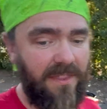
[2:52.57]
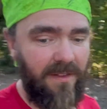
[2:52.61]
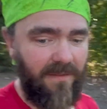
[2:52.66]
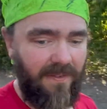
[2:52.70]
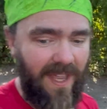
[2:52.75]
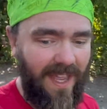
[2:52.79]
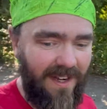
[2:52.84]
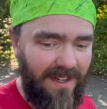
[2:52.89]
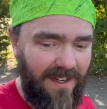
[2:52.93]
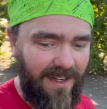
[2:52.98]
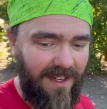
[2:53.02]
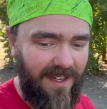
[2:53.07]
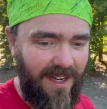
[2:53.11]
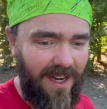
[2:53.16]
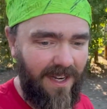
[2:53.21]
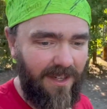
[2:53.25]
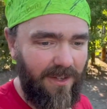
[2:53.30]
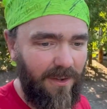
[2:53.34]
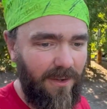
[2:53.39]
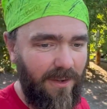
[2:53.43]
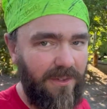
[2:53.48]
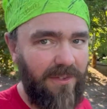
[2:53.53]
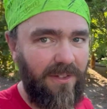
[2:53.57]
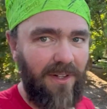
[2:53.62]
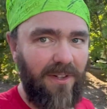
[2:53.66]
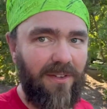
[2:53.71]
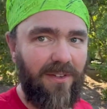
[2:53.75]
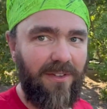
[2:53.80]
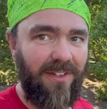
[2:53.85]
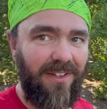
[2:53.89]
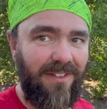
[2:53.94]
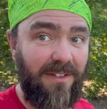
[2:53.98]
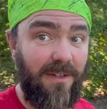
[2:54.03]
the van and it had a whole
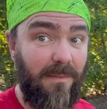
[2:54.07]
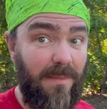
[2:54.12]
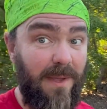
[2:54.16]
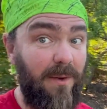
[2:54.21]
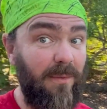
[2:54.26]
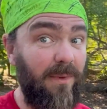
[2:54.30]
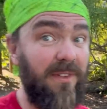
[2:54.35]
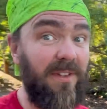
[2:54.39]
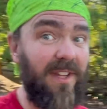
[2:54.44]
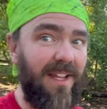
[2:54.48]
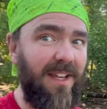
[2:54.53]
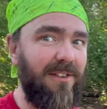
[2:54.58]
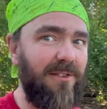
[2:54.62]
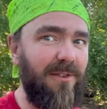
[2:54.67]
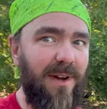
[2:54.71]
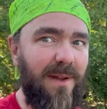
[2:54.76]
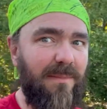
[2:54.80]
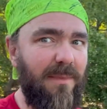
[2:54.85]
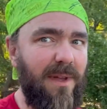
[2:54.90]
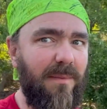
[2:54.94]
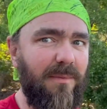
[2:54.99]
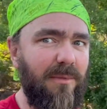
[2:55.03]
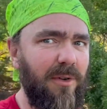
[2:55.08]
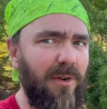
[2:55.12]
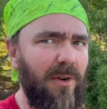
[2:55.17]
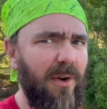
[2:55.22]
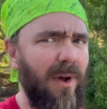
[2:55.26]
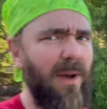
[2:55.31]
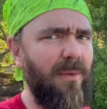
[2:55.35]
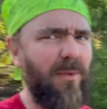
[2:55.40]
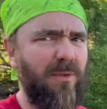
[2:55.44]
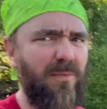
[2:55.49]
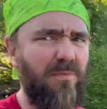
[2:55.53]
solar system, it was like a dream come true.
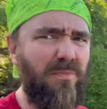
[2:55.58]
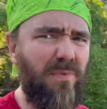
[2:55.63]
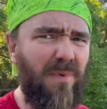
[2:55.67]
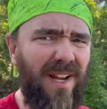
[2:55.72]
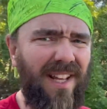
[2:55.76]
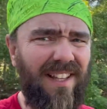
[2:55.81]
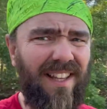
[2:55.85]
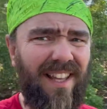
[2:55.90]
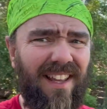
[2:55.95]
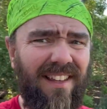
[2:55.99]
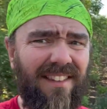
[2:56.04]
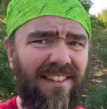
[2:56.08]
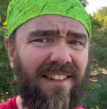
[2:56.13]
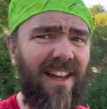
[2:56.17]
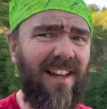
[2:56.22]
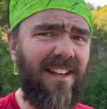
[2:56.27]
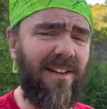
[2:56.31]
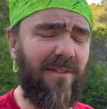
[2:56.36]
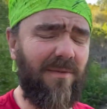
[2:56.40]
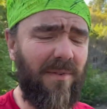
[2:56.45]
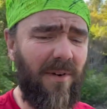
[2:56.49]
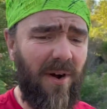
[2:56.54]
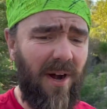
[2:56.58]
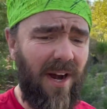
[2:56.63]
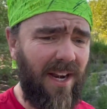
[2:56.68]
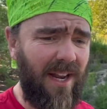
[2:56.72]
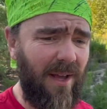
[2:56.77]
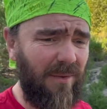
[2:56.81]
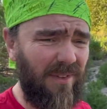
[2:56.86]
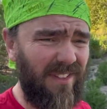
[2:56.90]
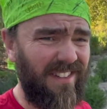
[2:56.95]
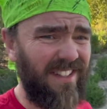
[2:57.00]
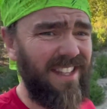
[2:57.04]
I was really excited for it.
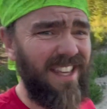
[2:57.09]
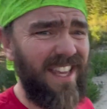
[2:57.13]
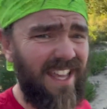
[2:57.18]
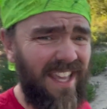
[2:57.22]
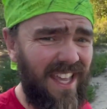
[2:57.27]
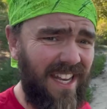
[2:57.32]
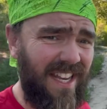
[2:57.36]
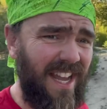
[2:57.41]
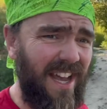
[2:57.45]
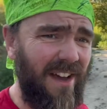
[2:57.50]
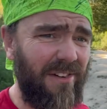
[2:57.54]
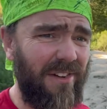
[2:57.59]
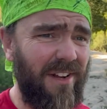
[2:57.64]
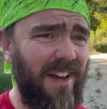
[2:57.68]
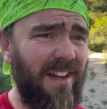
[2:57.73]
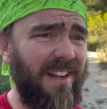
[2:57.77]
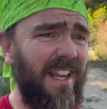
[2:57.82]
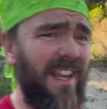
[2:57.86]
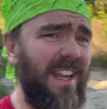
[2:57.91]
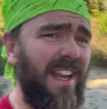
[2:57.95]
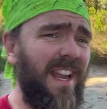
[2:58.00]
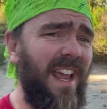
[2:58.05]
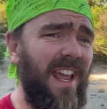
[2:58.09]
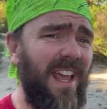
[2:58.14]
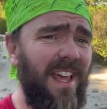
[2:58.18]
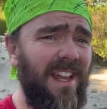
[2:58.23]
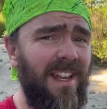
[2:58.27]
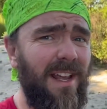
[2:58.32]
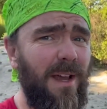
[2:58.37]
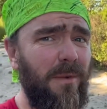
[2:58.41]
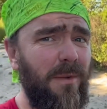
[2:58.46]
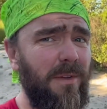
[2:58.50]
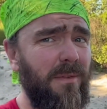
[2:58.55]
I was geeking out on it,
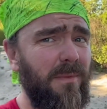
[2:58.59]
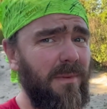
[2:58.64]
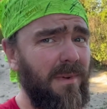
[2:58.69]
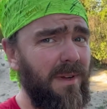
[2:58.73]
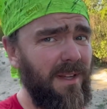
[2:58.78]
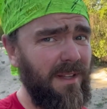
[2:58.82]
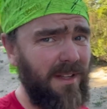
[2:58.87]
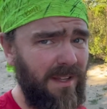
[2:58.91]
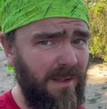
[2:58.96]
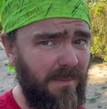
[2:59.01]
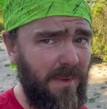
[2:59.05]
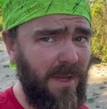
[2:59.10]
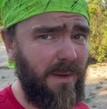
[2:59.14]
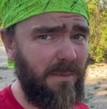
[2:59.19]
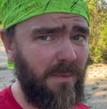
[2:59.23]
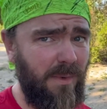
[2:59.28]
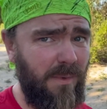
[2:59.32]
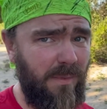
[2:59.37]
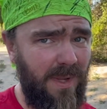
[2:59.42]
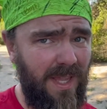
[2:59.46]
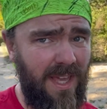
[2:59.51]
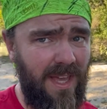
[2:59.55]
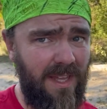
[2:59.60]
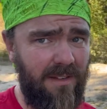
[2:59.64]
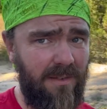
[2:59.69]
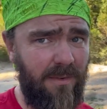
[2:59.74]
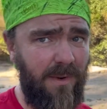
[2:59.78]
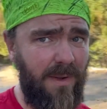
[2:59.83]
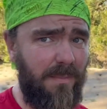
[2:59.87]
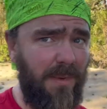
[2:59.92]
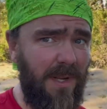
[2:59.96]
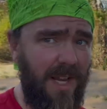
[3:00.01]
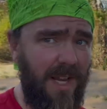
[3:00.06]
and I was really bummed when we had to rip it